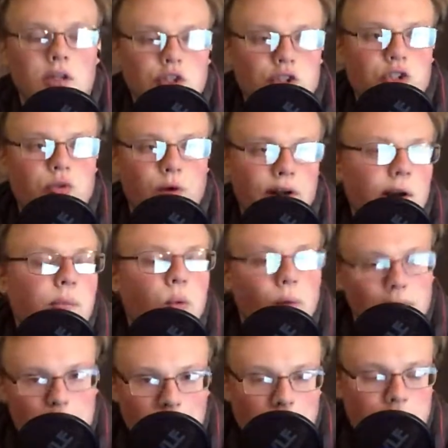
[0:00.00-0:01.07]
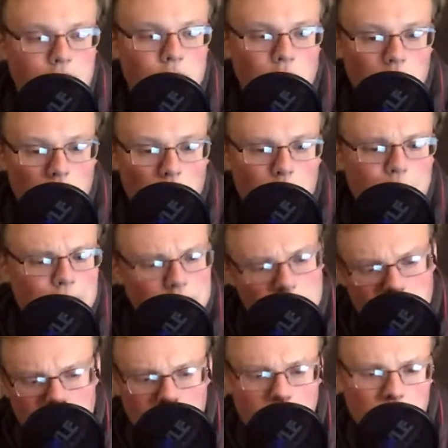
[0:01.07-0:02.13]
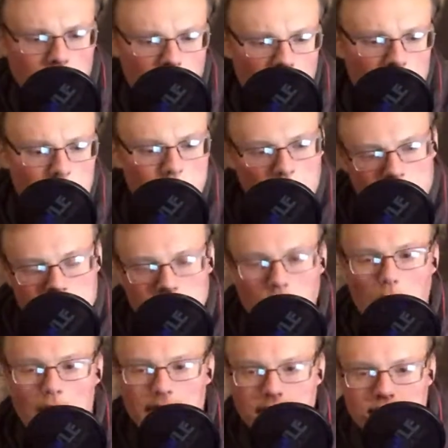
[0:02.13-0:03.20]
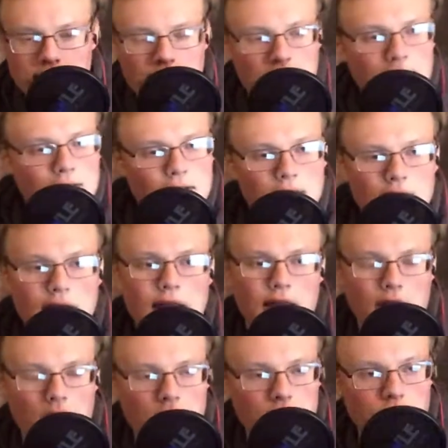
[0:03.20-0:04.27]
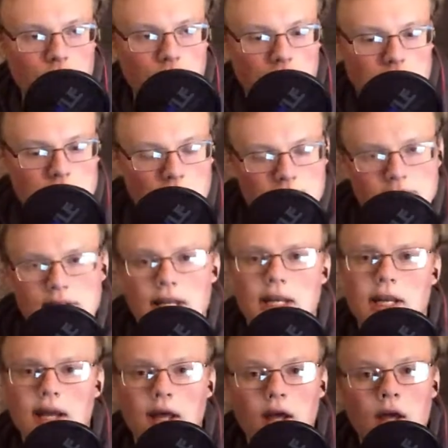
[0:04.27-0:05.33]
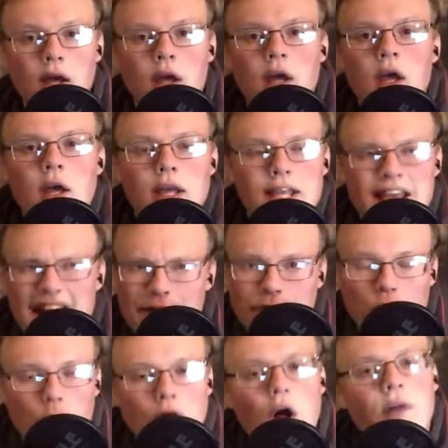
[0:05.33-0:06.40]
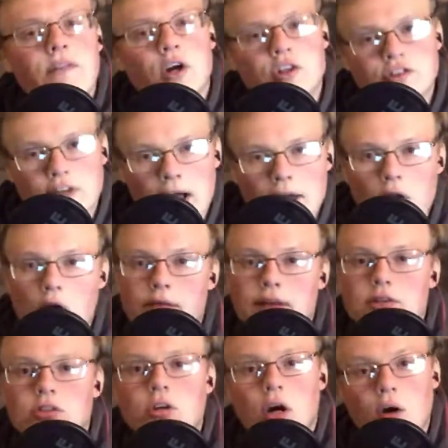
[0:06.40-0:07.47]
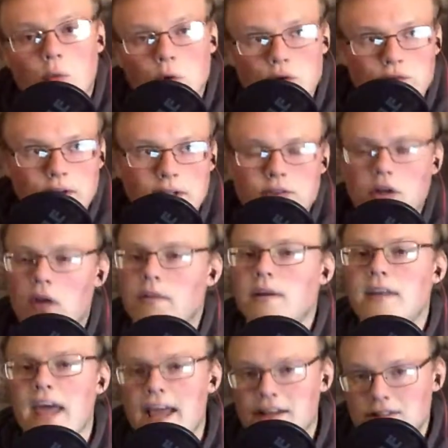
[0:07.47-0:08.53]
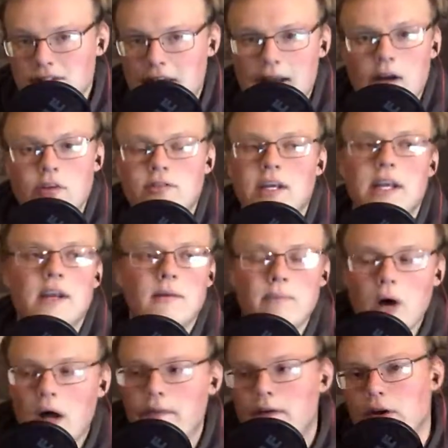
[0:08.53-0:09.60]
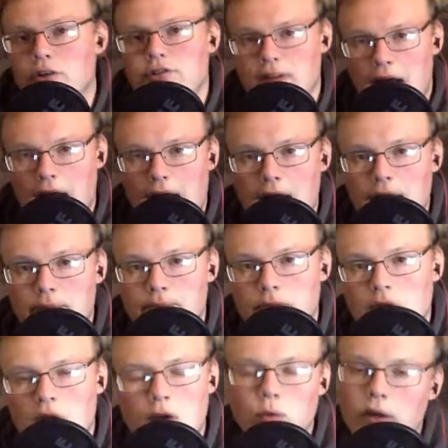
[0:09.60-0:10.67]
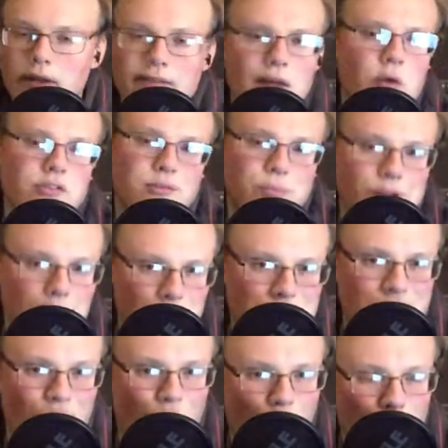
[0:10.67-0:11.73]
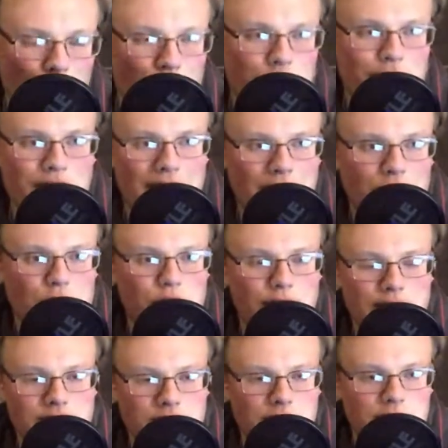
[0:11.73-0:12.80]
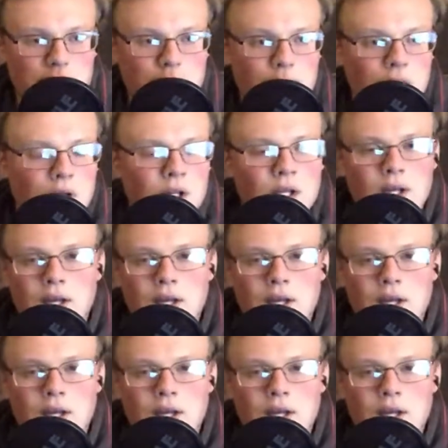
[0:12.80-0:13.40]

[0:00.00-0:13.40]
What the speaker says: straight up a remake of A New Hope. But you know what? I see why they did that. They needed to kick off the franchise. They needed to get everyone on their side. All these Star Wars fans, all the naysayers, getting them on their side. And really, that was pretty much the only valid criticism